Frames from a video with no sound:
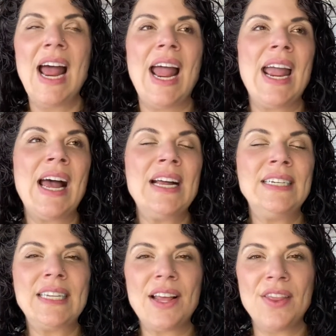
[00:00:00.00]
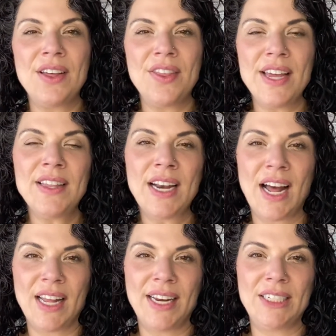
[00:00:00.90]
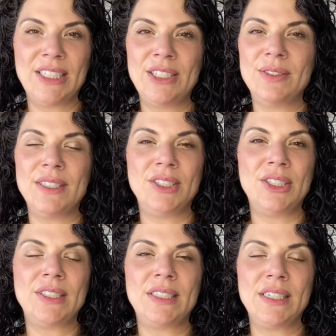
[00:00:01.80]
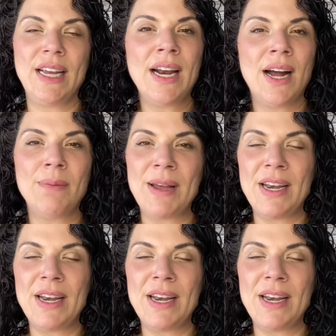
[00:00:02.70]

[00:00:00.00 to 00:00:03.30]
And the thing that I like to do is just to get up and